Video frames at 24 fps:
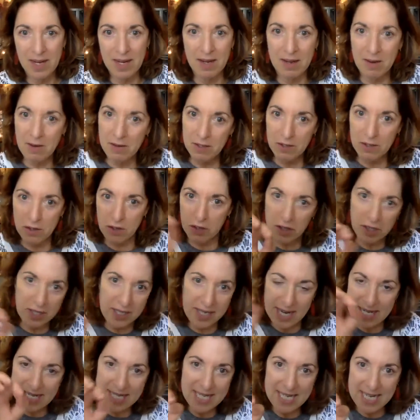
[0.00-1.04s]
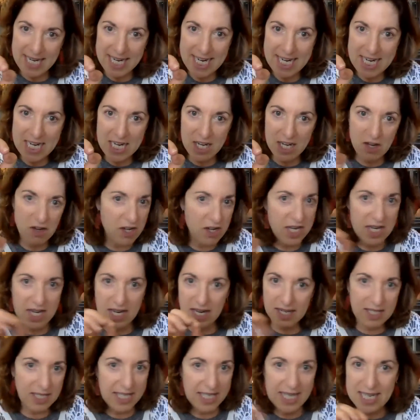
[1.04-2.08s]
And dirt gets in and you need to
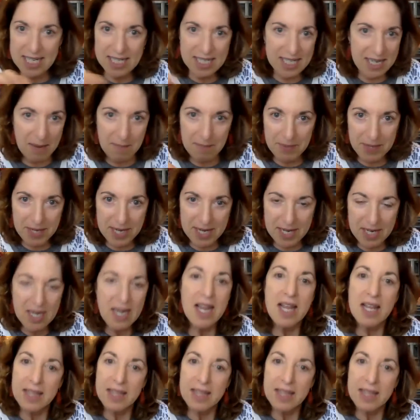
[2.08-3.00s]
clean something.